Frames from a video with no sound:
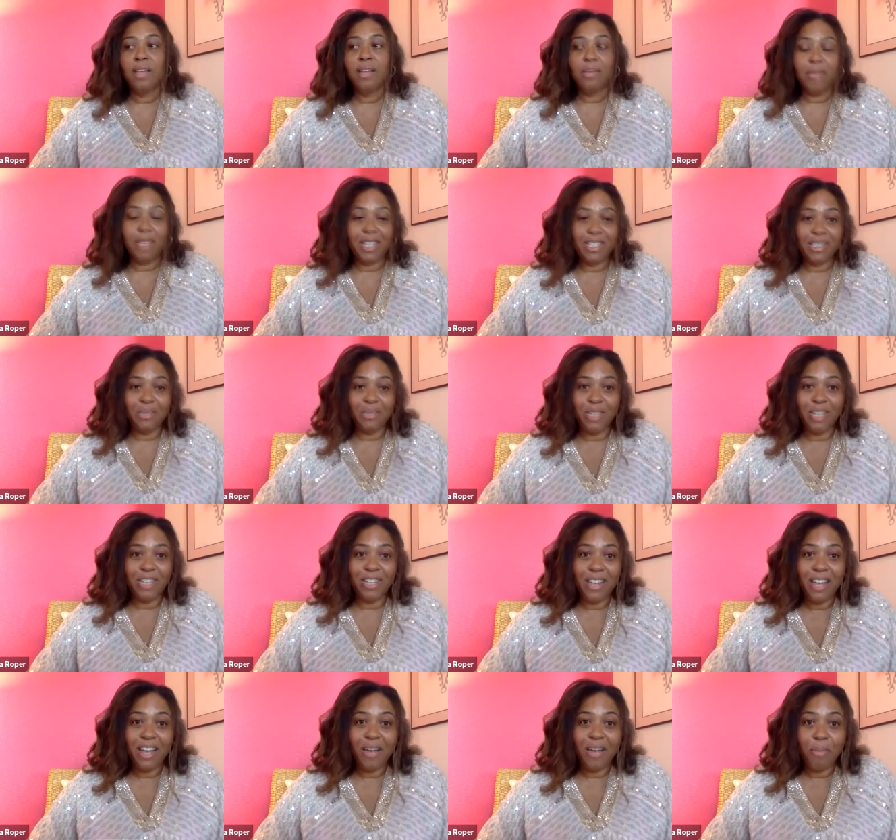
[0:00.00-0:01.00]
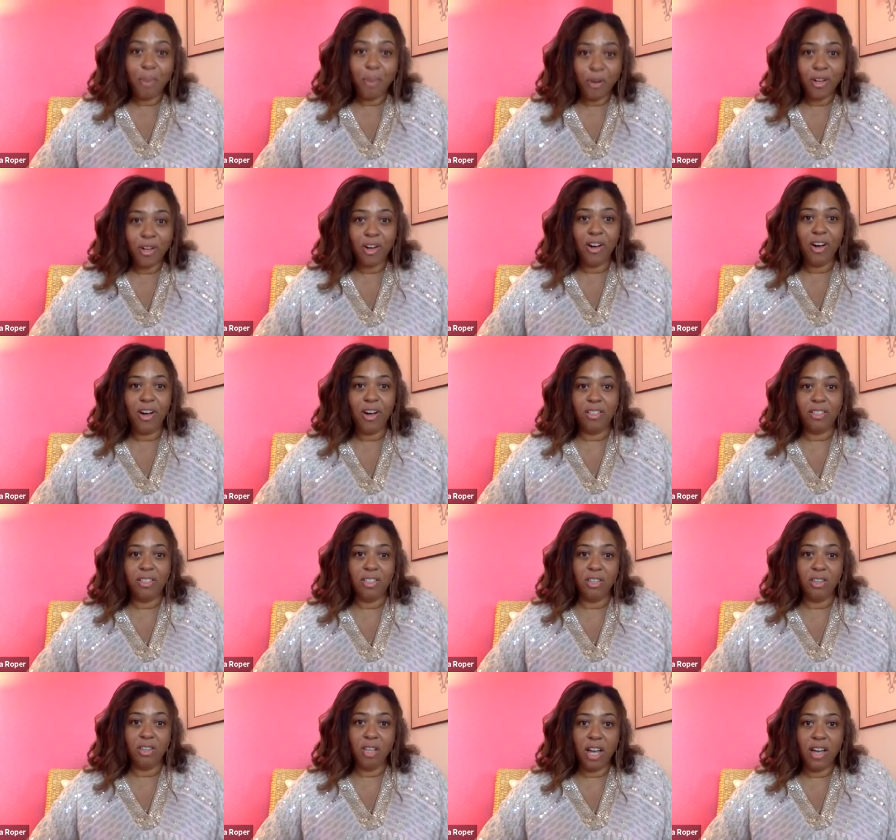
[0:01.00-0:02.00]
because we didn't have protocols,
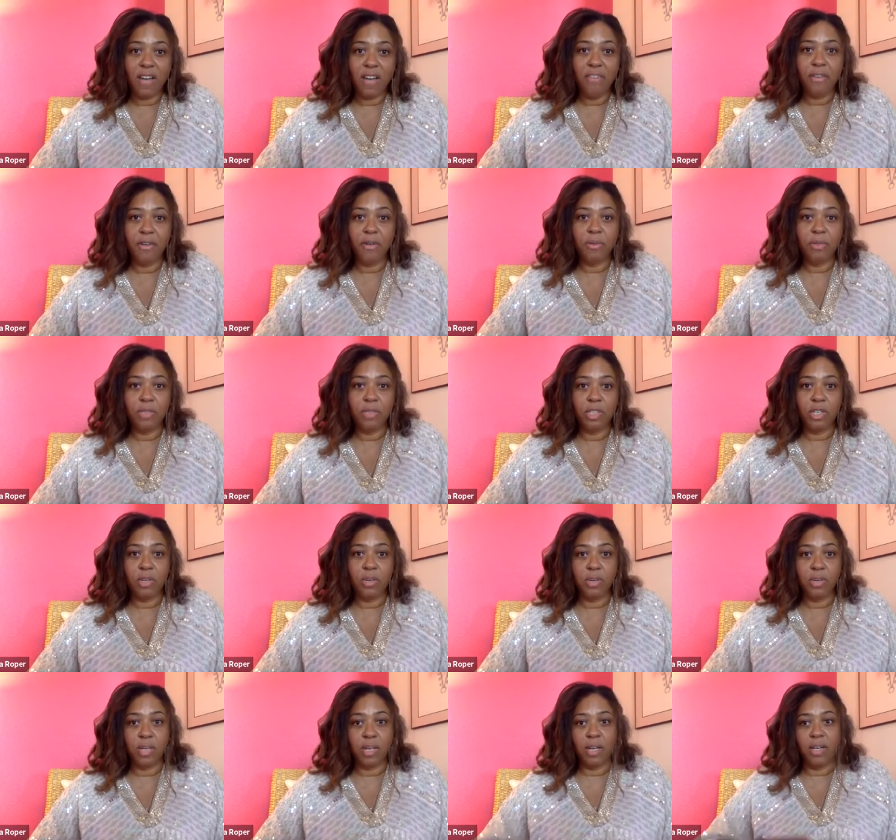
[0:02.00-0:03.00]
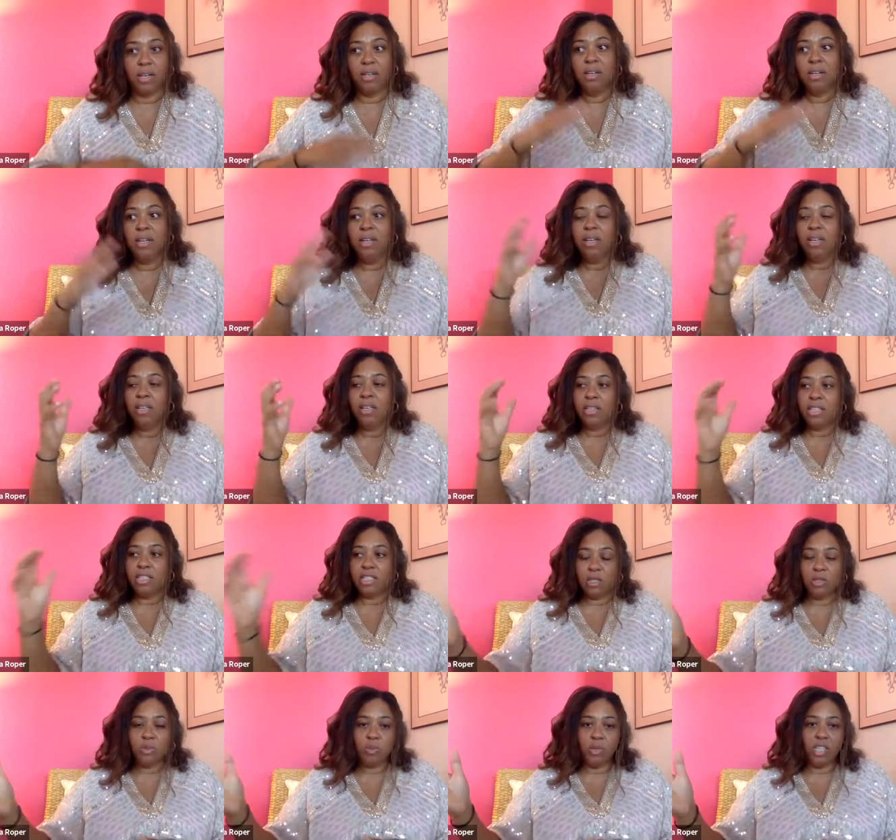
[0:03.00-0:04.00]
a lot of it was going on. This
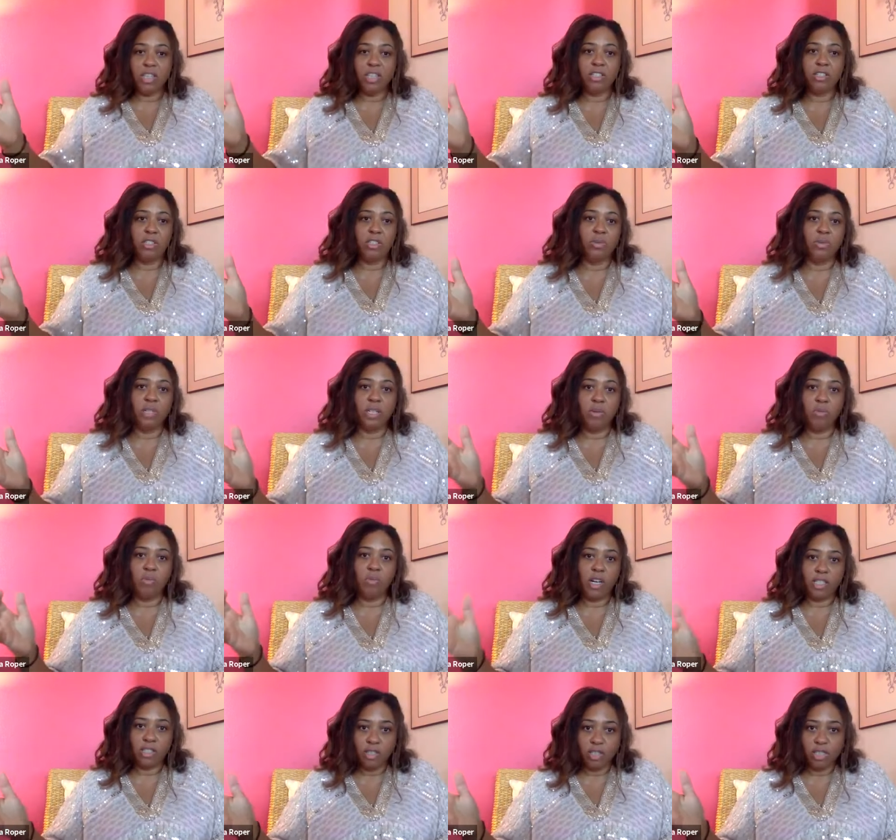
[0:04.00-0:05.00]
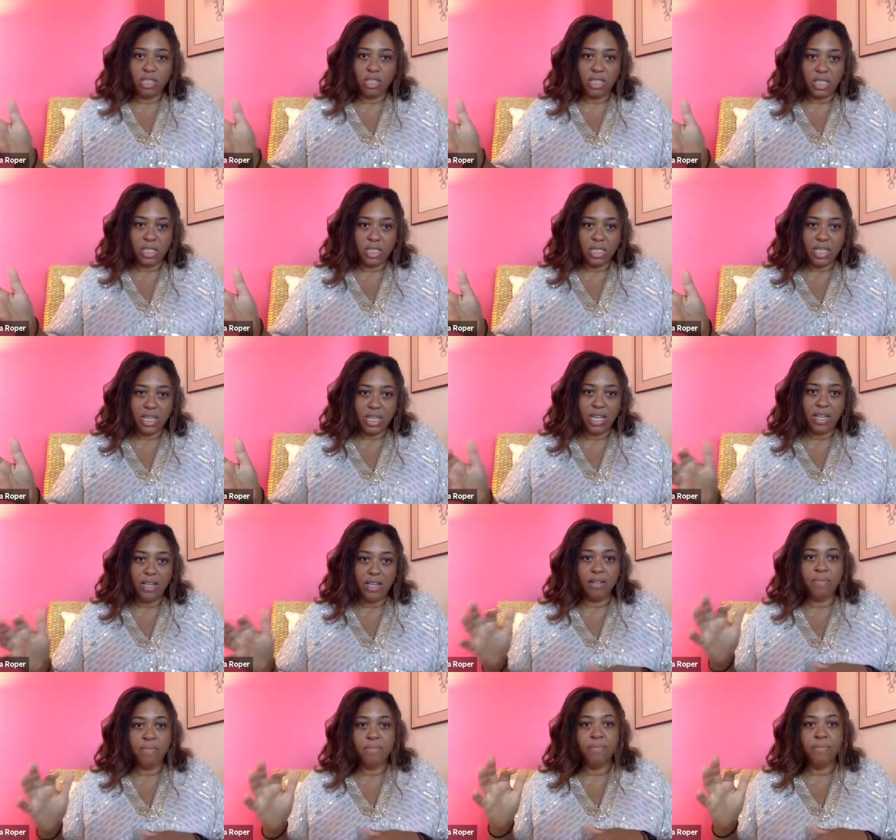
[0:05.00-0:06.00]
is what they're doing in Washington State
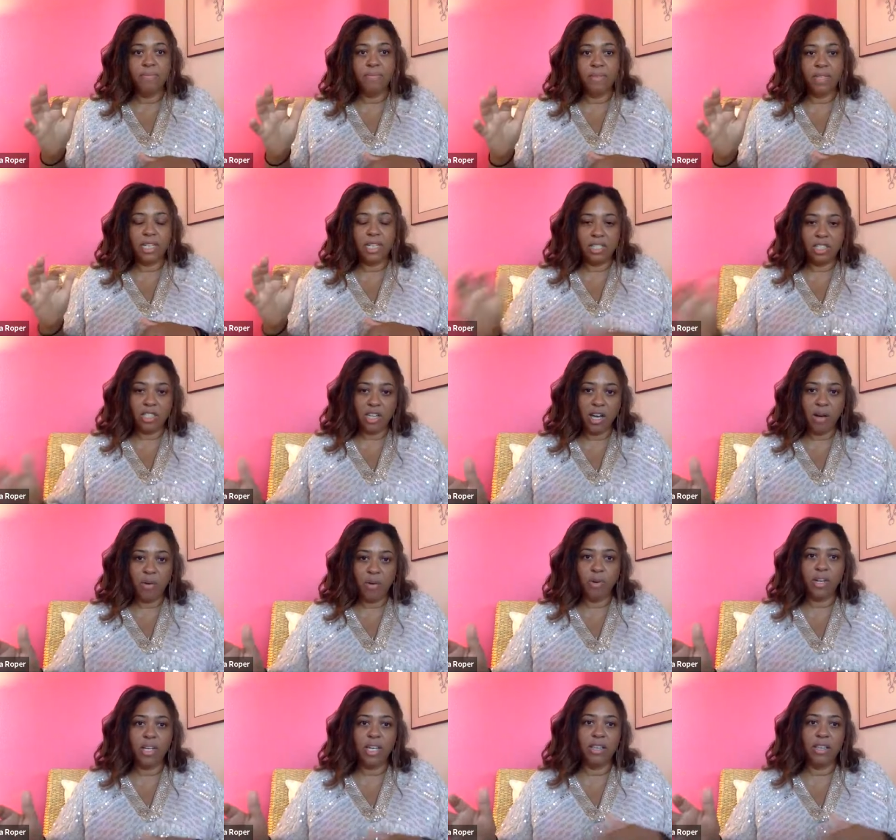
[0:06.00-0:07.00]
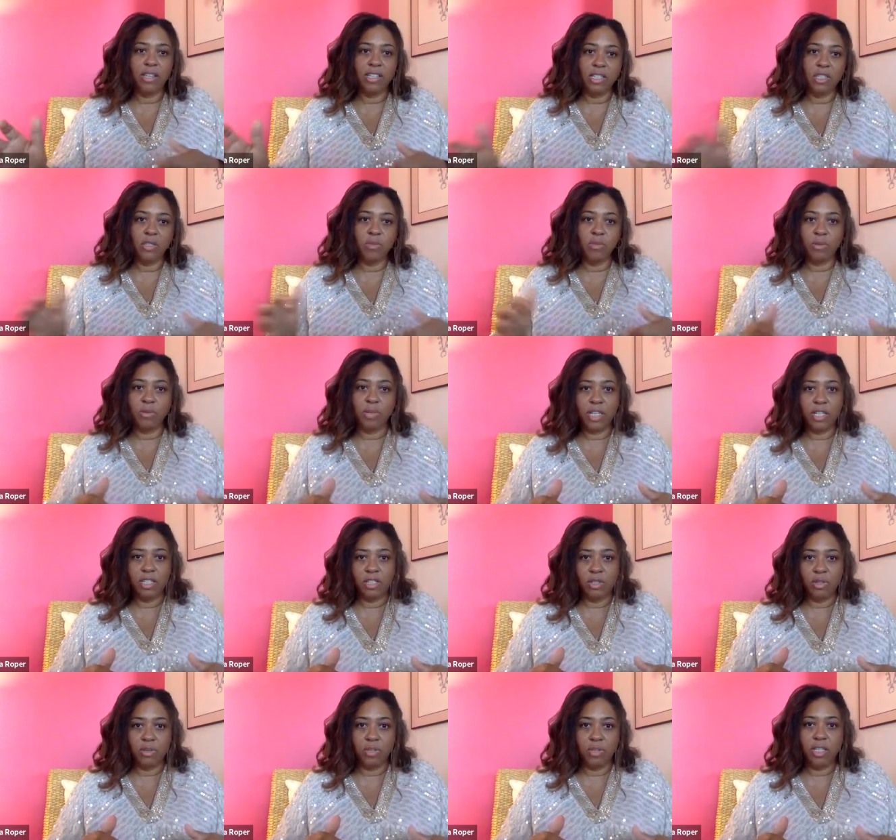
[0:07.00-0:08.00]
it's not working. This is what we're going
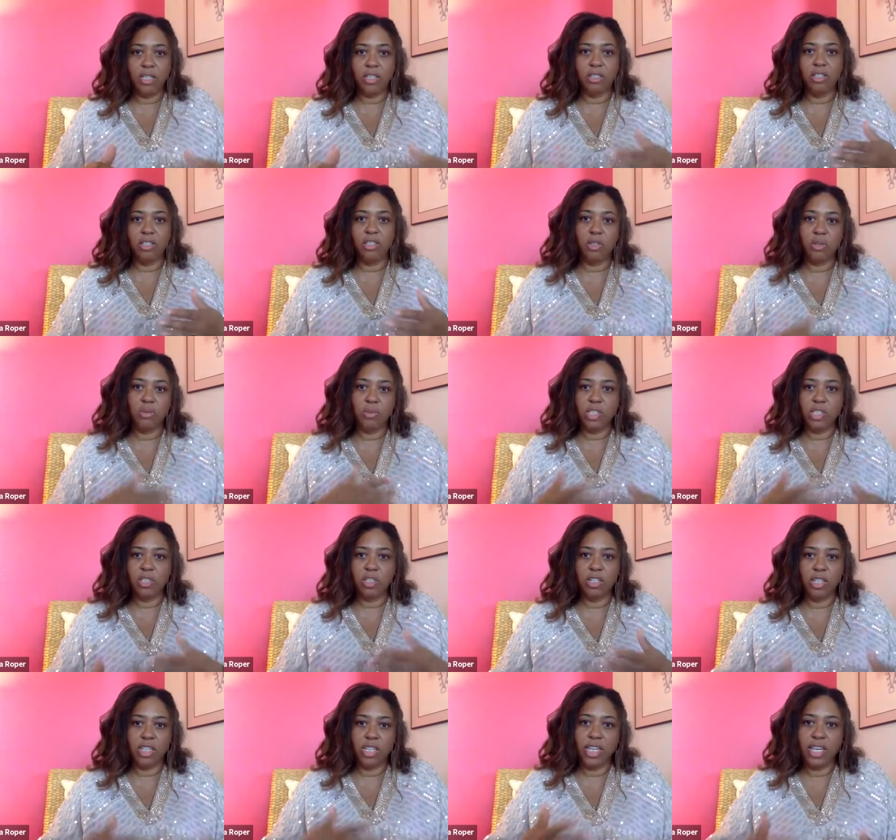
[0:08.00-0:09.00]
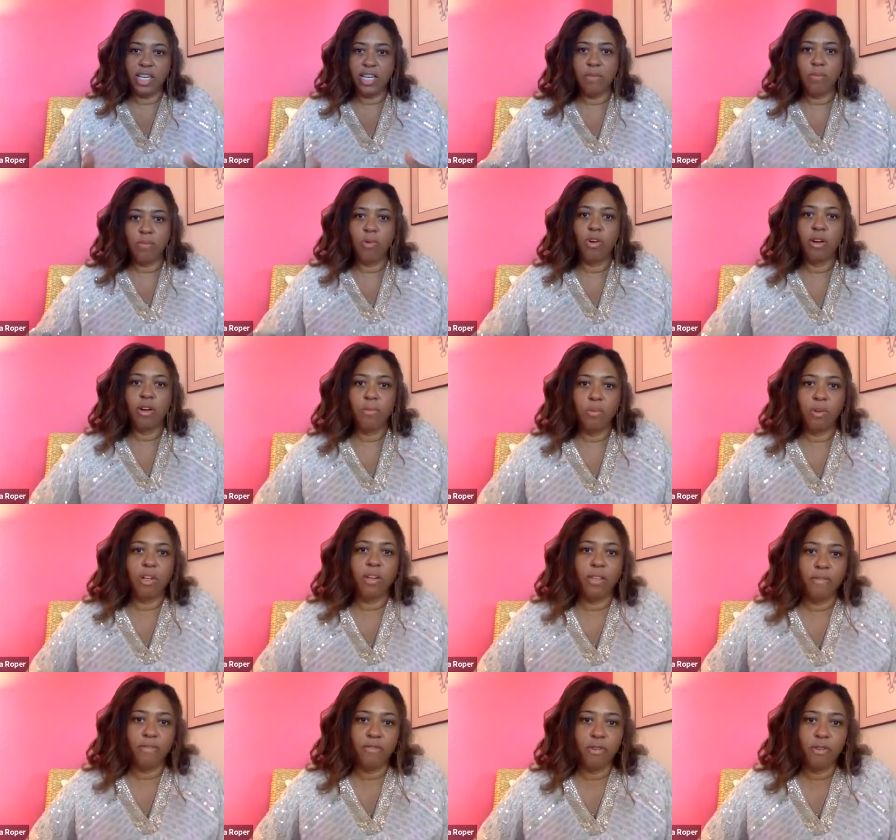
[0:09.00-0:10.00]
to do here until we started getting more and more
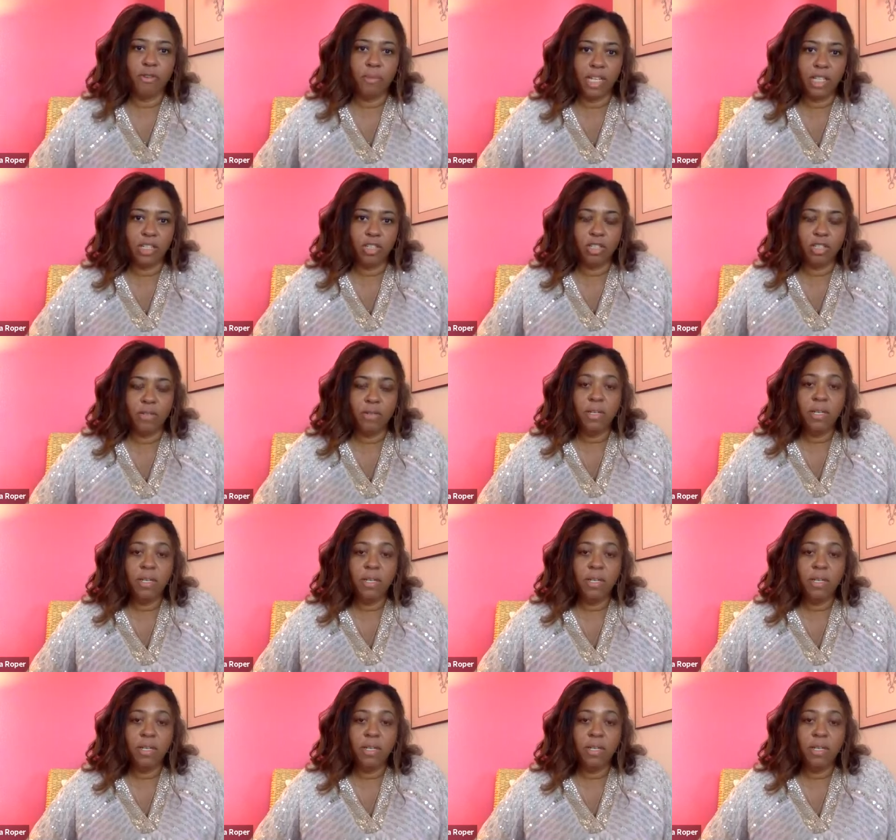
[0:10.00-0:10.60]
information.